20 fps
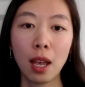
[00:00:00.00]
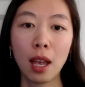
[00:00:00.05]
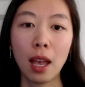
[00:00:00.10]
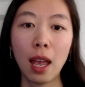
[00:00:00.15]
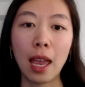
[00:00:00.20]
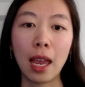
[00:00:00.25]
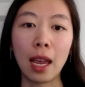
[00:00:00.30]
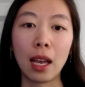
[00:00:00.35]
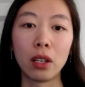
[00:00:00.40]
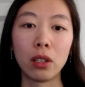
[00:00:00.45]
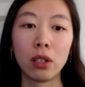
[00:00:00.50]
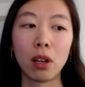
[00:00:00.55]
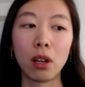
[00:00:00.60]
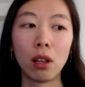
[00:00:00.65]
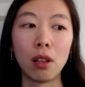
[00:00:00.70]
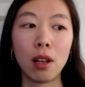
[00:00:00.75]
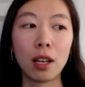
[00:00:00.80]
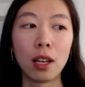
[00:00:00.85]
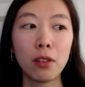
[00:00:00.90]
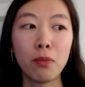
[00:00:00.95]
And a
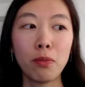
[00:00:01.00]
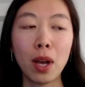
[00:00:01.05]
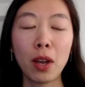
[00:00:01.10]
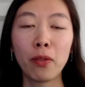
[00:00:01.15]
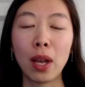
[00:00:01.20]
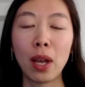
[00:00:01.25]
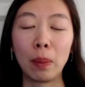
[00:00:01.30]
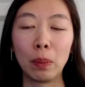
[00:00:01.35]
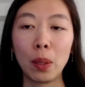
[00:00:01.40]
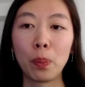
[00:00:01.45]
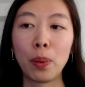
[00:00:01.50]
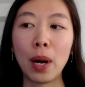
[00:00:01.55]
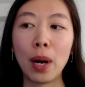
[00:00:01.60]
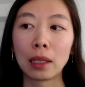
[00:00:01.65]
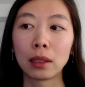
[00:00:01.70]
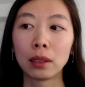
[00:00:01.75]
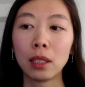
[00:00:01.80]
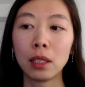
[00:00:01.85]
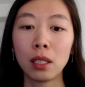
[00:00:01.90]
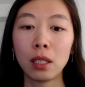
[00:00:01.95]
lot of my family
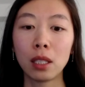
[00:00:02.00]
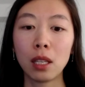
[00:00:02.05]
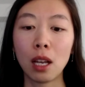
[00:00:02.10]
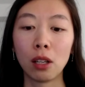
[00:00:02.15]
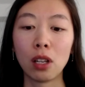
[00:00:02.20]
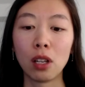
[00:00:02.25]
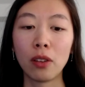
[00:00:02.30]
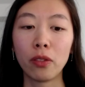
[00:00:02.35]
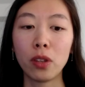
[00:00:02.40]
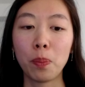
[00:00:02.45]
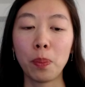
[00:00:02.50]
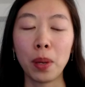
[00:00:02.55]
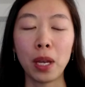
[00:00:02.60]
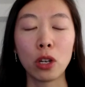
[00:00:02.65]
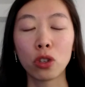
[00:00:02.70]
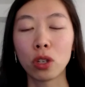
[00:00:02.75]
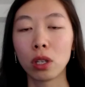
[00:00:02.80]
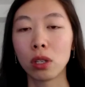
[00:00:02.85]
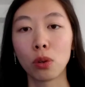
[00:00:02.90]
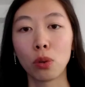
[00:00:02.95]
practice, a lot of the
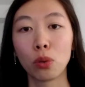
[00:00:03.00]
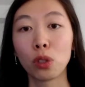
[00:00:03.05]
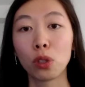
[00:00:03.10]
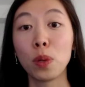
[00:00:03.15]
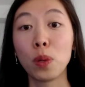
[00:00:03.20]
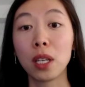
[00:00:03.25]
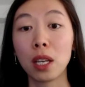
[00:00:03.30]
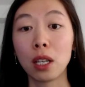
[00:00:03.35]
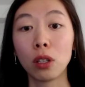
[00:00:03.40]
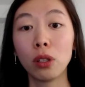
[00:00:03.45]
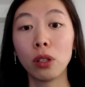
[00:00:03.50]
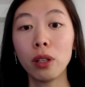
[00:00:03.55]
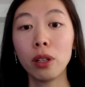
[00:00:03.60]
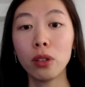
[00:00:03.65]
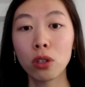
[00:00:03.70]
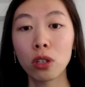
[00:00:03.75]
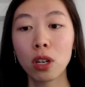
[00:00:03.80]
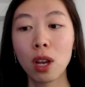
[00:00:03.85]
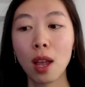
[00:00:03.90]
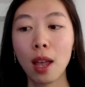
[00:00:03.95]
patients don't speak
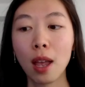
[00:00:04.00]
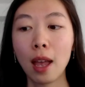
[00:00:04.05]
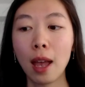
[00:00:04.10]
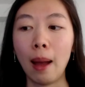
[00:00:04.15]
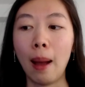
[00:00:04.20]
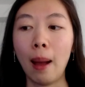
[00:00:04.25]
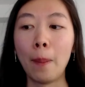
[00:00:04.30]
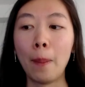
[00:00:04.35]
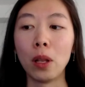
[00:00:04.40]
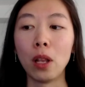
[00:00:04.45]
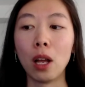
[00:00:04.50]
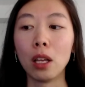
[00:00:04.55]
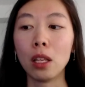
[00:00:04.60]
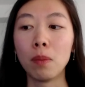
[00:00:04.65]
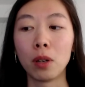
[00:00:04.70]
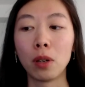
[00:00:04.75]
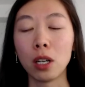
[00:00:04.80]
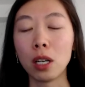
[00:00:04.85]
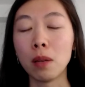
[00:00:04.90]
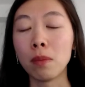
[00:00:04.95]
English. A lot of them
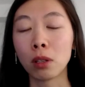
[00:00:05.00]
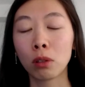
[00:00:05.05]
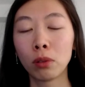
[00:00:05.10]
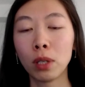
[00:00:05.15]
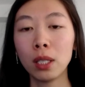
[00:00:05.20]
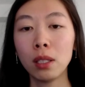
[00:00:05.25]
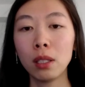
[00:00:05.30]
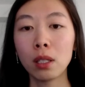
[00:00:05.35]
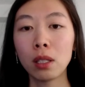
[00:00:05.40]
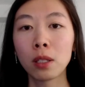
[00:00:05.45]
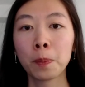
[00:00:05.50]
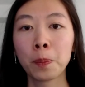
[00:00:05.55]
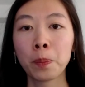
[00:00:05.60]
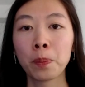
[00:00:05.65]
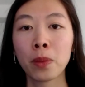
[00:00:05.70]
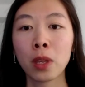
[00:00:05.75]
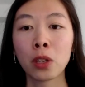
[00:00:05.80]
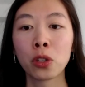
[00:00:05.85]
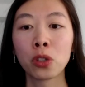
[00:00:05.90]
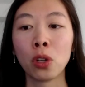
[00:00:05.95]
are immigrants.
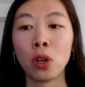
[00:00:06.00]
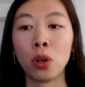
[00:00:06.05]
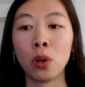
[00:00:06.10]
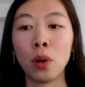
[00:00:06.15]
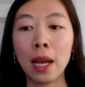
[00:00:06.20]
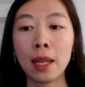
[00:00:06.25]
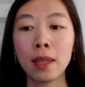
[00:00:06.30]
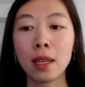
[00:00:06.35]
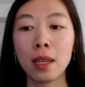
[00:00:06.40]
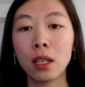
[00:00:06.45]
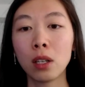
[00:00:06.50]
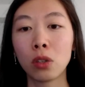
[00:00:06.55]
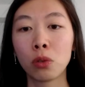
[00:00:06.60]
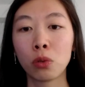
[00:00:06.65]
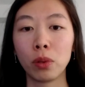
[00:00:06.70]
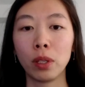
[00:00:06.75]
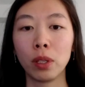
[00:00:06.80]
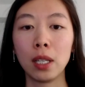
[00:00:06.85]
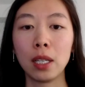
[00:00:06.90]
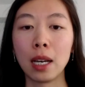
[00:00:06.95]
So I think it's
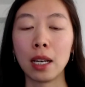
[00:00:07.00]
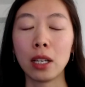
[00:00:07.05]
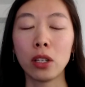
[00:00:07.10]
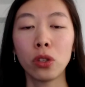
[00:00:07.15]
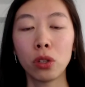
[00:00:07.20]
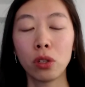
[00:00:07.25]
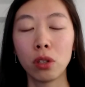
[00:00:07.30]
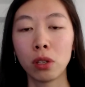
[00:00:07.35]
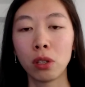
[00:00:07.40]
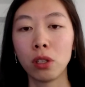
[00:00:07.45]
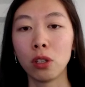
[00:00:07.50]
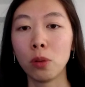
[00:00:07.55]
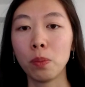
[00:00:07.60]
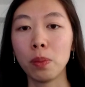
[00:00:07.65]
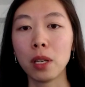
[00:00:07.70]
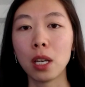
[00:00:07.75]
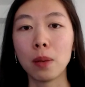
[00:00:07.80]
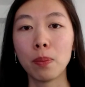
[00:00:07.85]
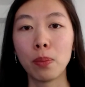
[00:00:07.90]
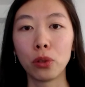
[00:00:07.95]
really nice to still be
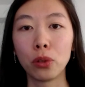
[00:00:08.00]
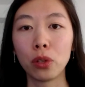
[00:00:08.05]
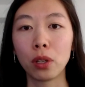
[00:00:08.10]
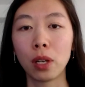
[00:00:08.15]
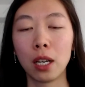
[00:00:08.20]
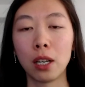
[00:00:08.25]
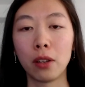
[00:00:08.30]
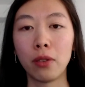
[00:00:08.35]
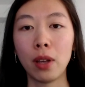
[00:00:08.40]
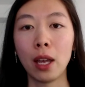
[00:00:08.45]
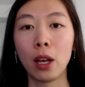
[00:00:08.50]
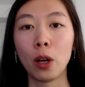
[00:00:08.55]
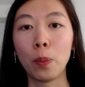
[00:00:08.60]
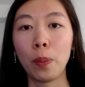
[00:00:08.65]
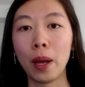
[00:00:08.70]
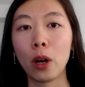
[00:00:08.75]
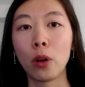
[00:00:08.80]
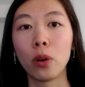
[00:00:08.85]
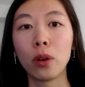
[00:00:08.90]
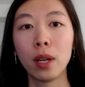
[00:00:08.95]
able to kind of help
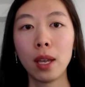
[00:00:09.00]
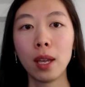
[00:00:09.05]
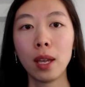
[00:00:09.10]
out